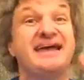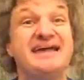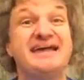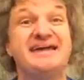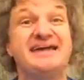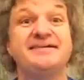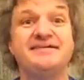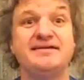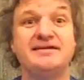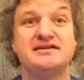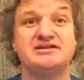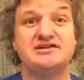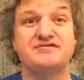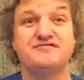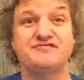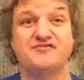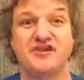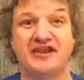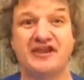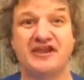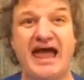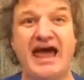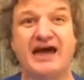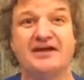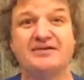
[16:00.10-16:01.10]
forget. Oh,
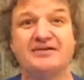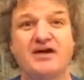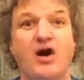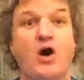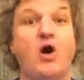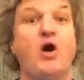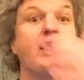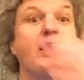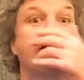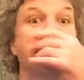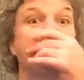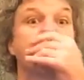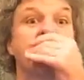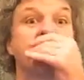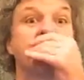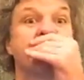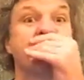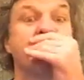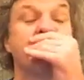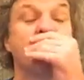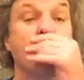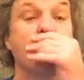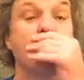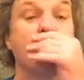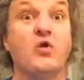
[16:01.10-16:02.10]
I could have sworn I
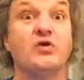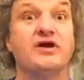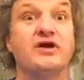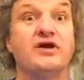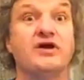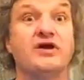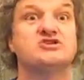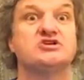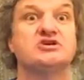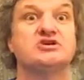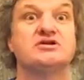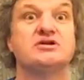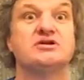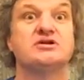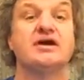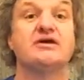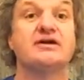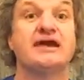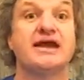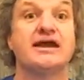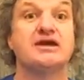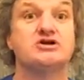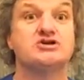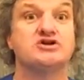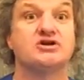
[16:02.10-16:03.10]
turned location
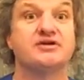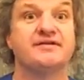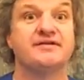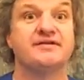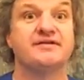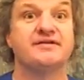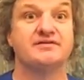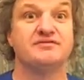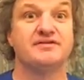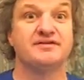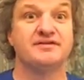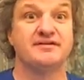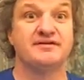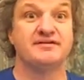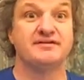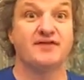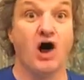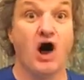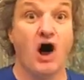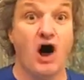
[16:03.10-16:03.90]
services off,